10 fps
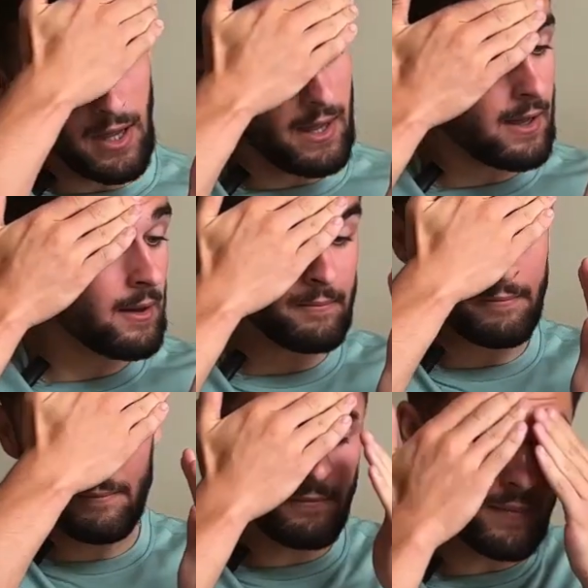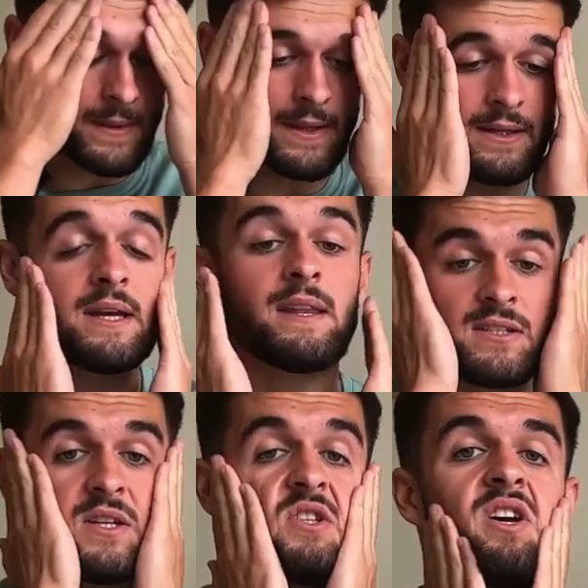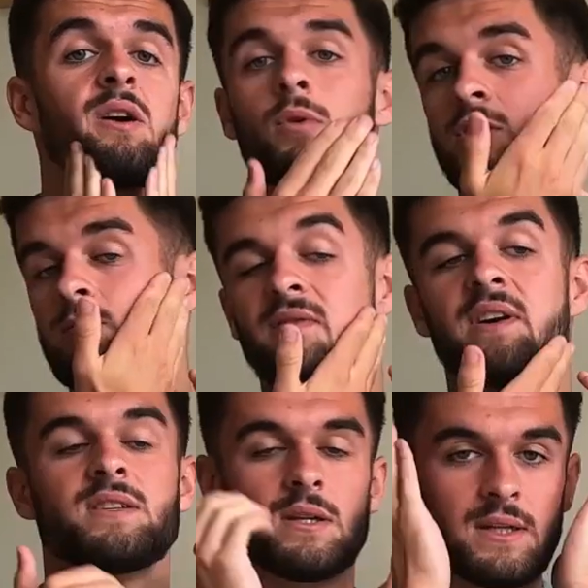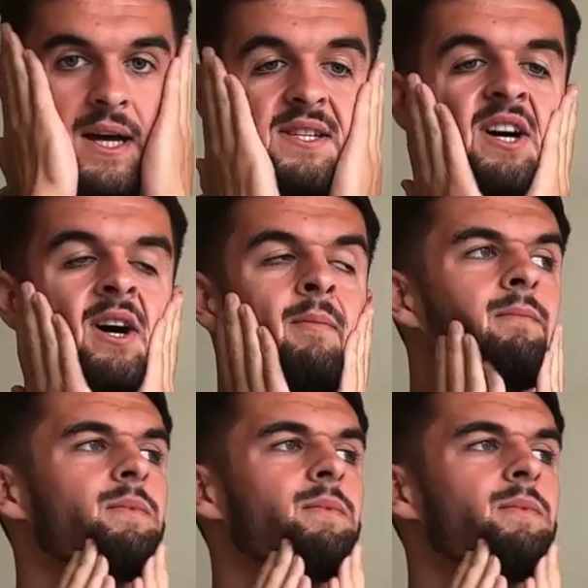and then that's literally it. Wash my face at night time.